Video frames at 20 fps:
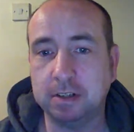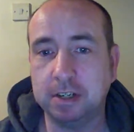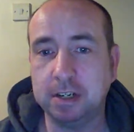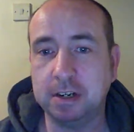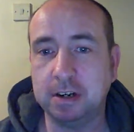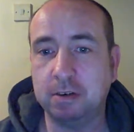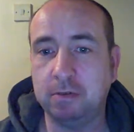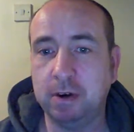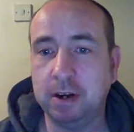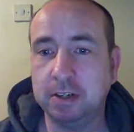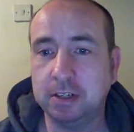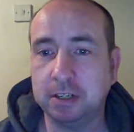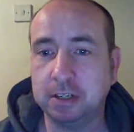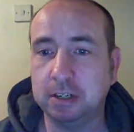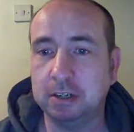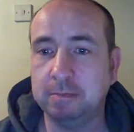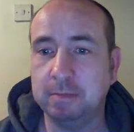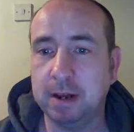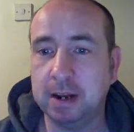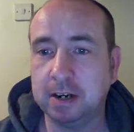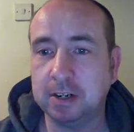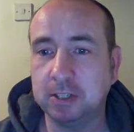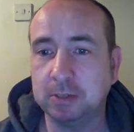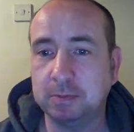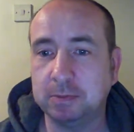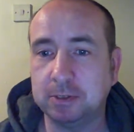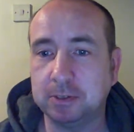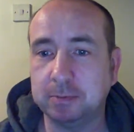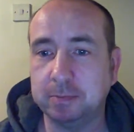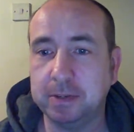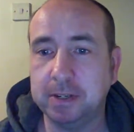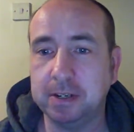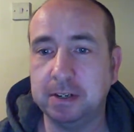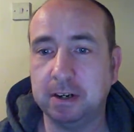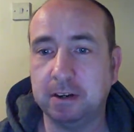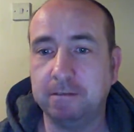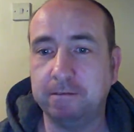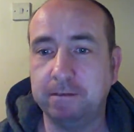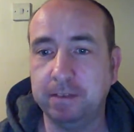theoretical maximum speed of